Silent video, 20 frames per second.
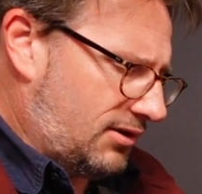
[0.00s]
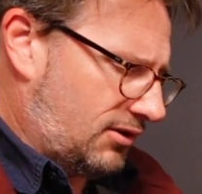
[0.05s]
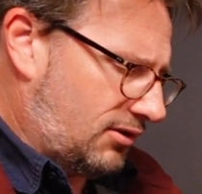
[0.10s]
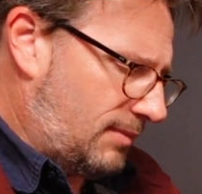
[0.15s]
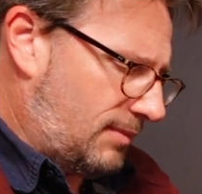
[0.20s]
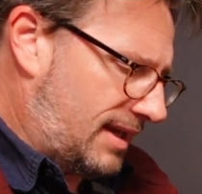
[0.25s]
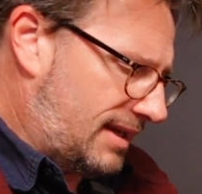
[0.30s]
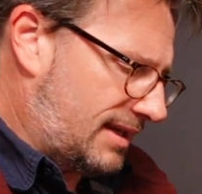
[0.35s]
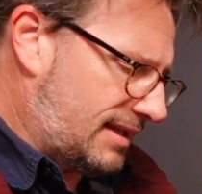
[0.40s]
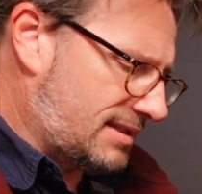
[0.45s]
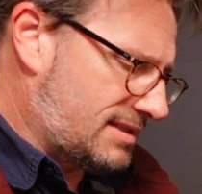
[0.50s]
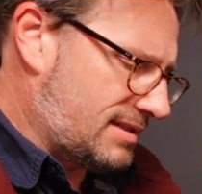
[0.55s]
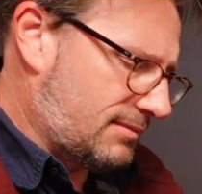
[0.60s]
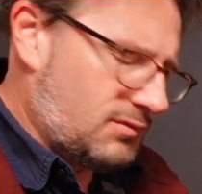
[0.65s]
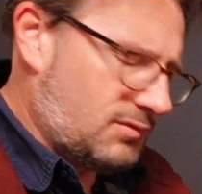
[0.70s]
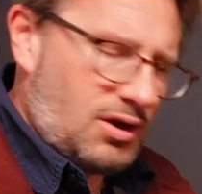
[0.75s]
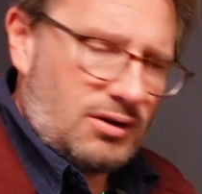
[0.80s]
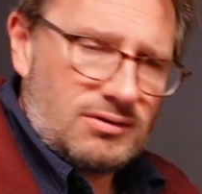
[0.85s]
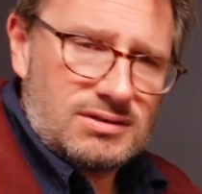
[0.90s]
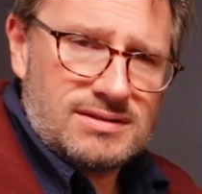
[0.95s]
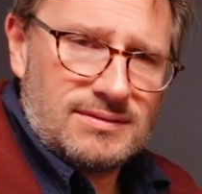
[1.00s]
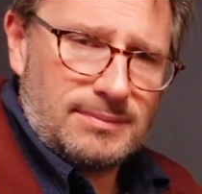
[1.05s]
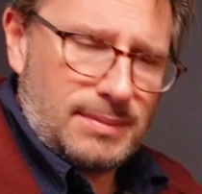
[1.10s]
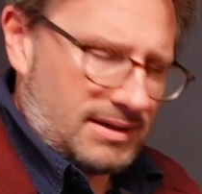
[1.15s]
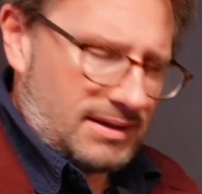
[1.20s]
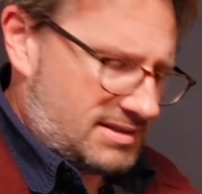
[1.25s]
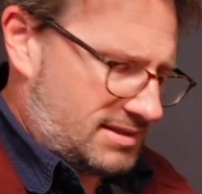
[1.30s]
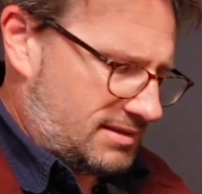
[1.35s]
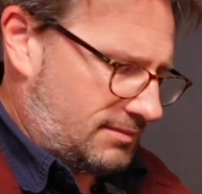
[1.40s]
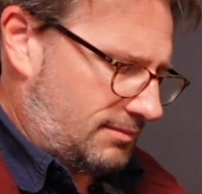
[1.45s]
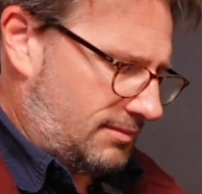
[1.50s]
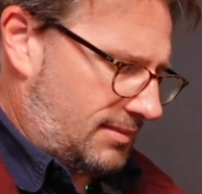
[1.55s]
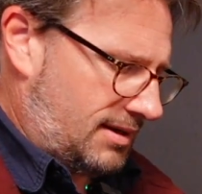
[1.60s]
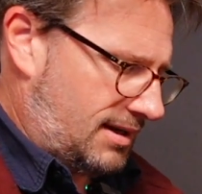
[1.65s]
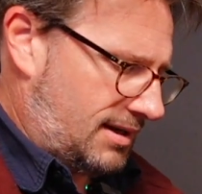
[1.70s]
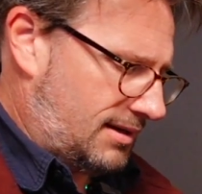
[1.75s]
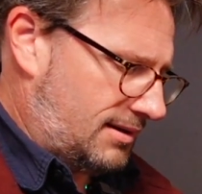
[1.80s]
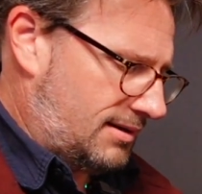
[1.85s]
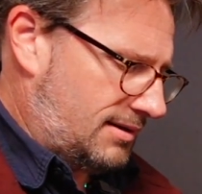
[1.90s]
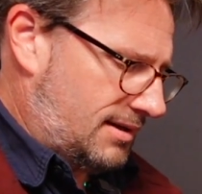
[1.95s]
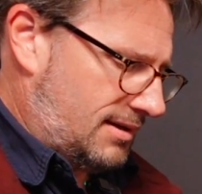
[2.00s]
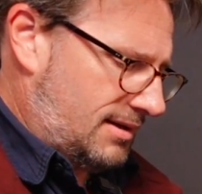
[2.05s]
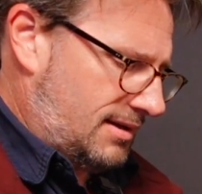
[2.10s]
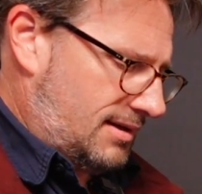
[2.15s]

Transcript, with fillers: or you're making some notes about some uh,